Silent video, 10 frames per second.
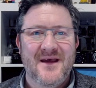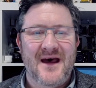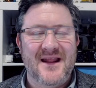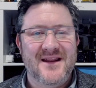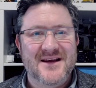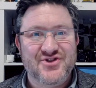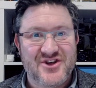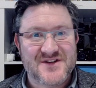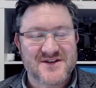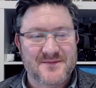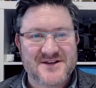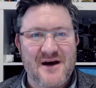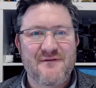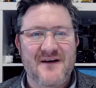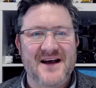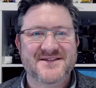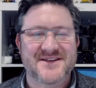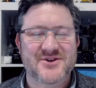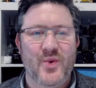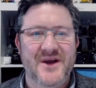And Jesus himself asked
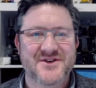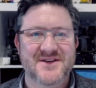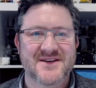this question